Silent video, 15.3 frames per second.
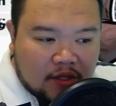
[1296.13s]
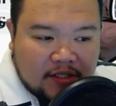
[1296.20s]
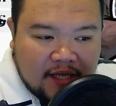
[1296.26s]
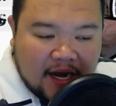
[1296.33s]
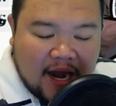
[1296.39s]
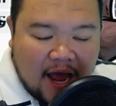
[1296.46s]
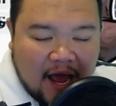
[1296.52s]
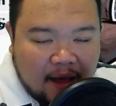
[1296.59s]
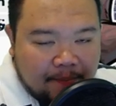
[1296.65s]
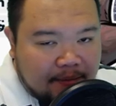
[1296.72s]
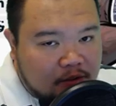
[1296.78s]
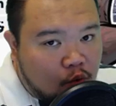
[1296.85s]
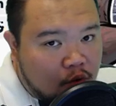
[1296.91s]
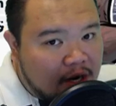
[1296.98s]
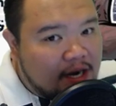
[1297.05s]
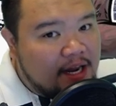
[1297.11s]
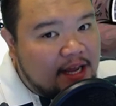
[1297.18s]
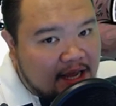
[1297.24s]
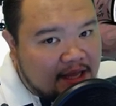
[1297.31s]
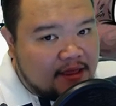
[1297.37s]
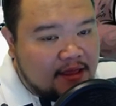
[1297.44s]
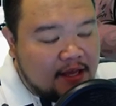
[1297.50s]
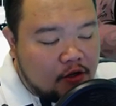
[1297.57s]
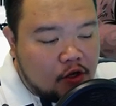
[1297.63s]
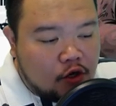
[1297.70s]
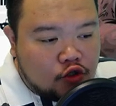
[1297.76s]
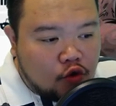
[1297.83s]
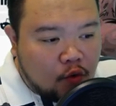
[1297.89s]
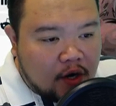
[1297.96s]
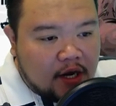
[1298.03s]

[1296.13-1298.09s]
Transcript: So once that happens, we're going to get there.